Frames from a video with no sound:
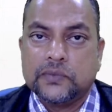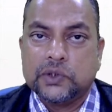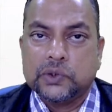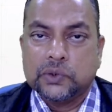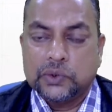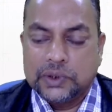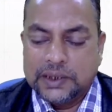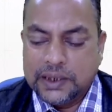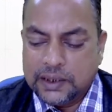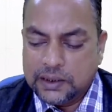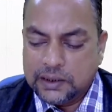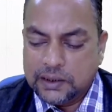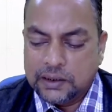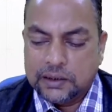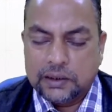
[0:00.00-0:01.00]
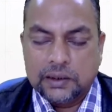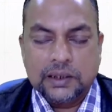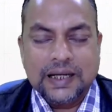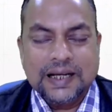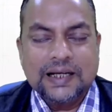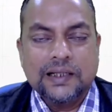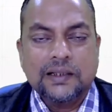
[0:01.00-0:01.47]
So getting the
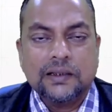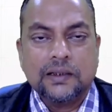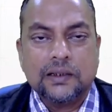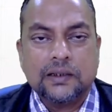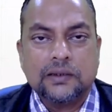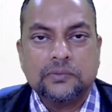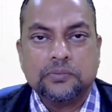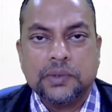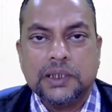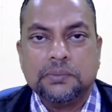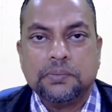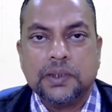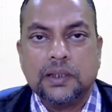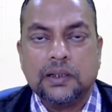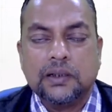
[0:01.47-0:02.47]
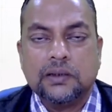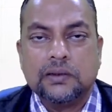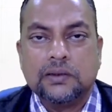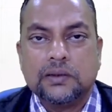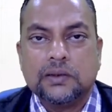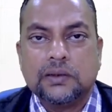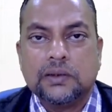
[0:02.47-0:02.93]
right people
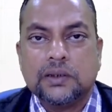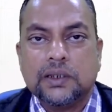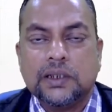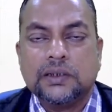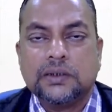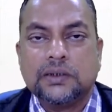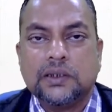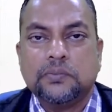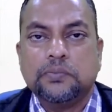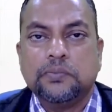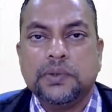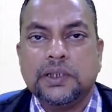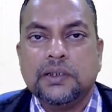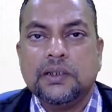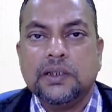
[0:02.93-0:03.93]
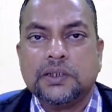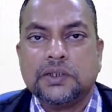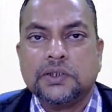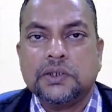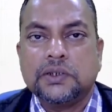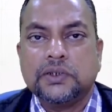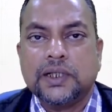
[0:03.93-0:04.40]
is the
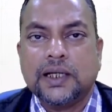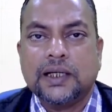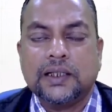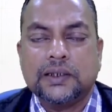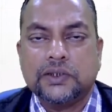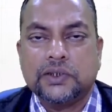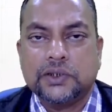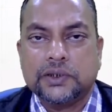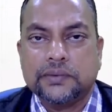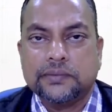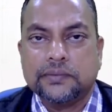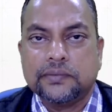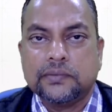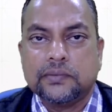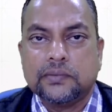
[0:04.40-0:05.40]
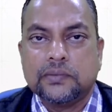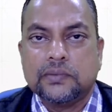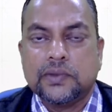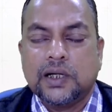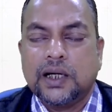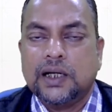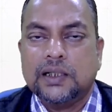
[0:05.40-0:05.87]
biggest challenge.
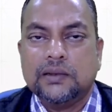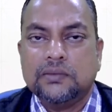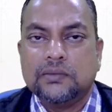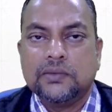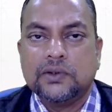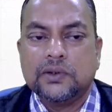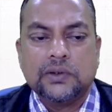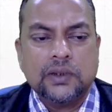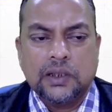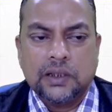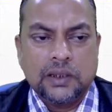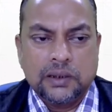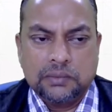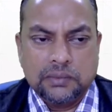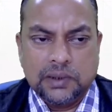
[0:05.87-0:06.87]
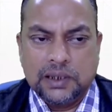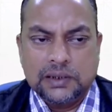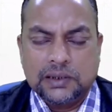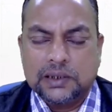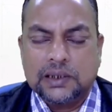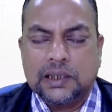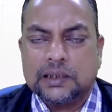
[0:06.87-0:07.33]
And I'll
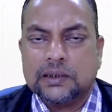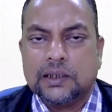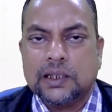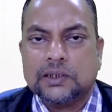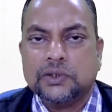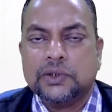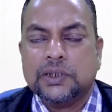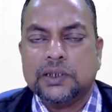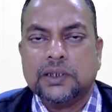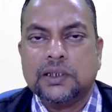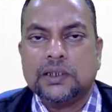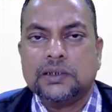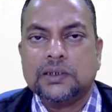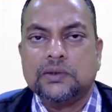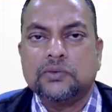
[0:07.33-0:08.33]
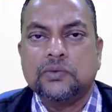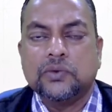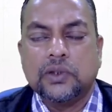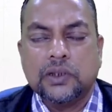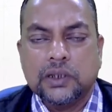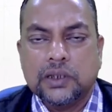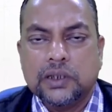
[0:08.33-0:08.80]
say that actually there is a
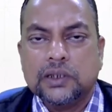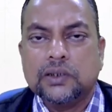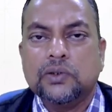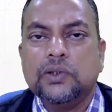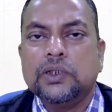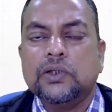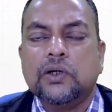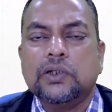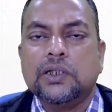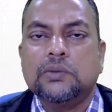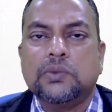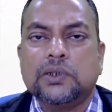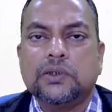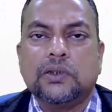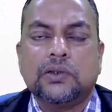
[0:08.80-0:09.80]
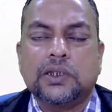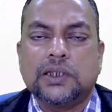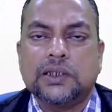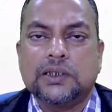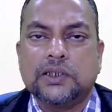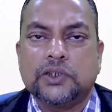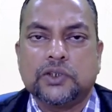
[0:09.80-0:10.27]
war going on among the
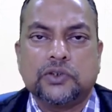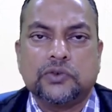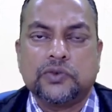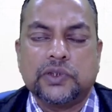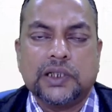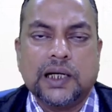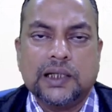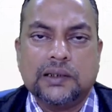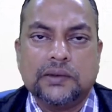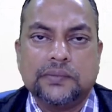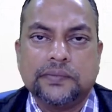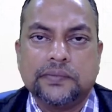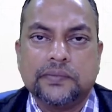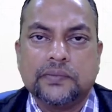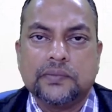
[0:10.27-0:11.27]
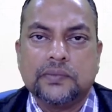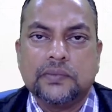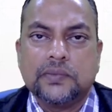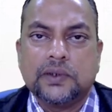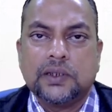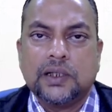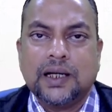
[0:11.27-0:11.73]
organizations for that.
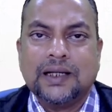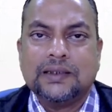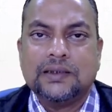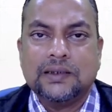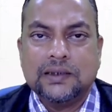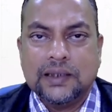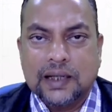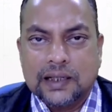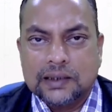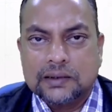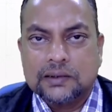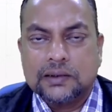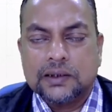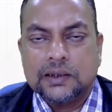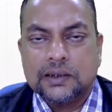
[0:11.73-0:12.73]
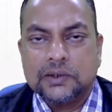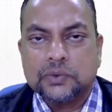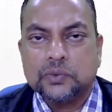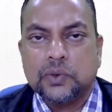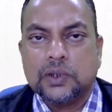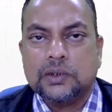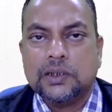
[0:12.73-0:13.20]
And that
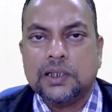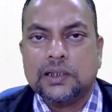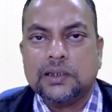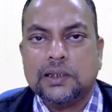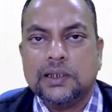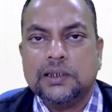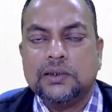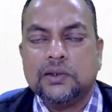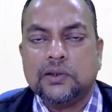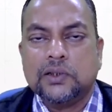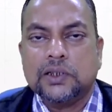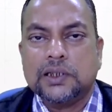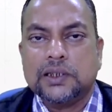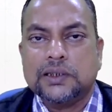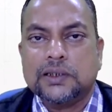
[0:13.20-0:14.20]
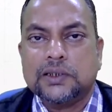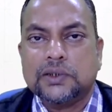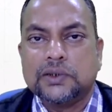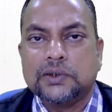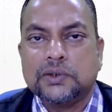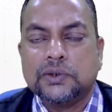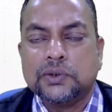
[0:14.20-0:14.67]
is what that lead the
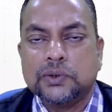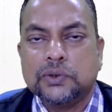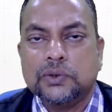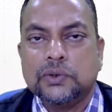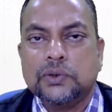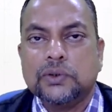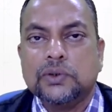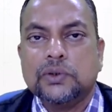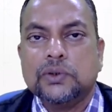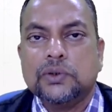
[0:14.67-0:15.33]
organizations to